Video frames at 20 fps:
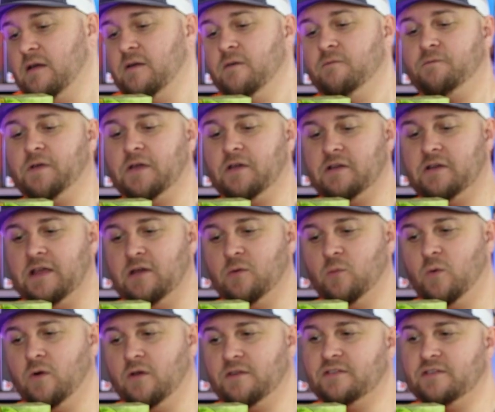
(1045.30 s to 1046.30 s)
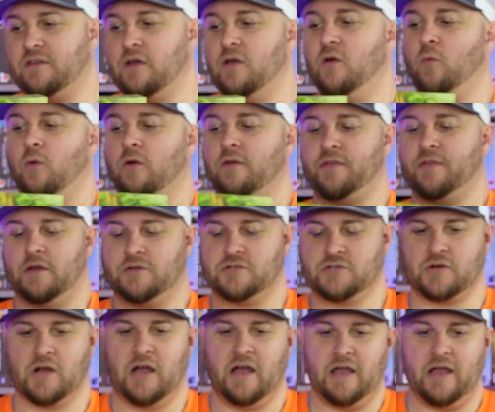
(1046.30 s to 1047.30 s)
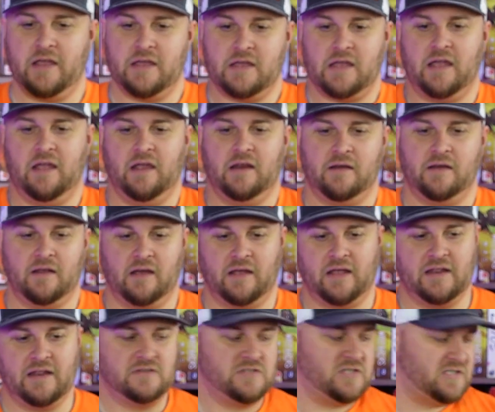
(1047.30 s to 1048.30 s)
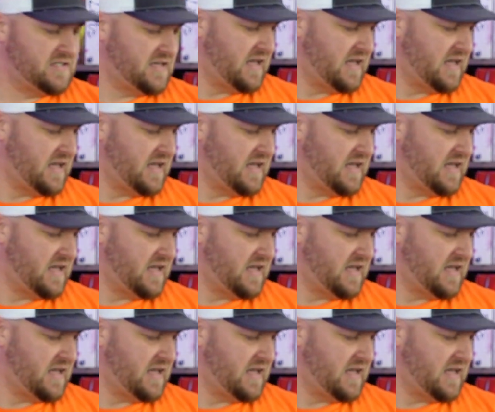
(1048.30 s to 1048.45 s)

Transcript: figured it was worth a try, and again, just